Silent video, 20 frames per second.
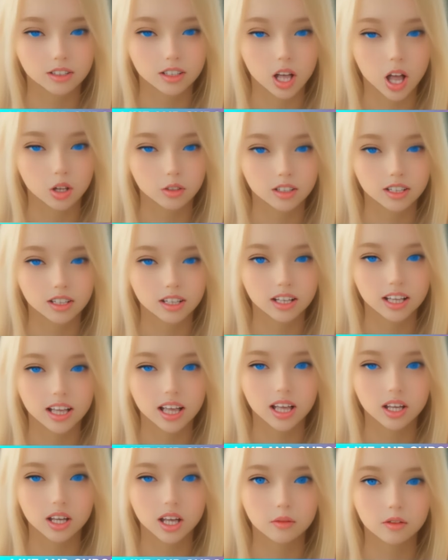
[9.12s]
Top
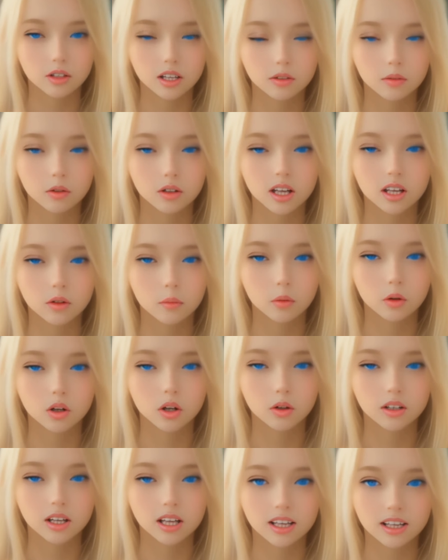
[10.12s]
30 Oliver Reed
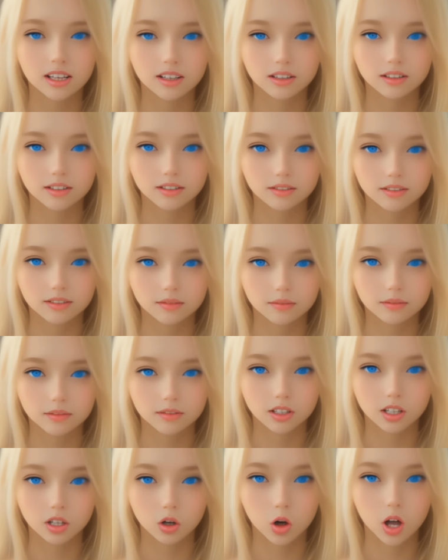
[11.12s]
Movies.
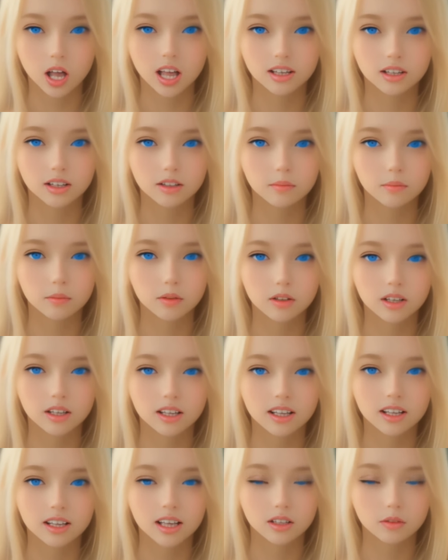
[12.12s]
Welcome,
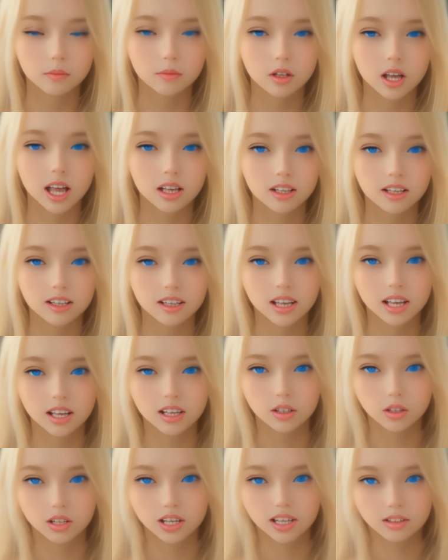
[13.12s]
cinephiles,
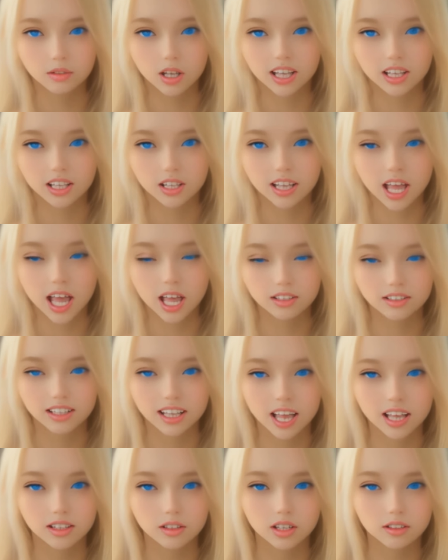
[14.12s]
to a special
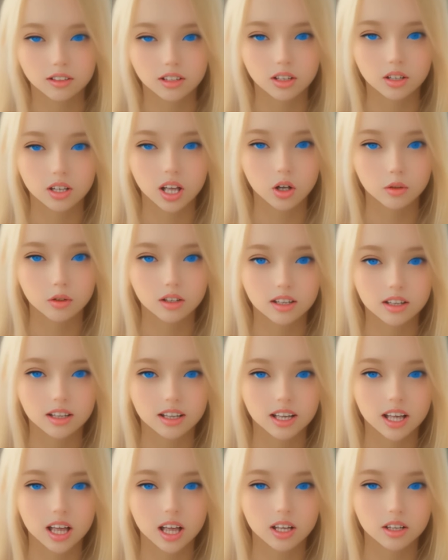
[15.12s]
countdown of the top
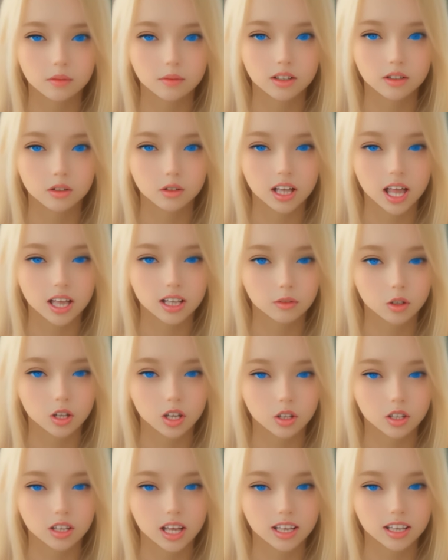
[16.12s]
30 Oliver Reed
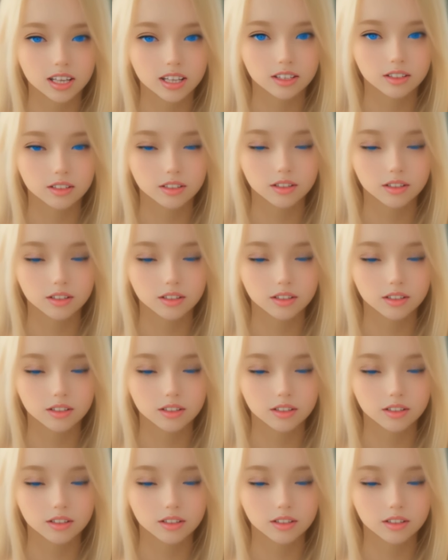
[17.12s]
movies.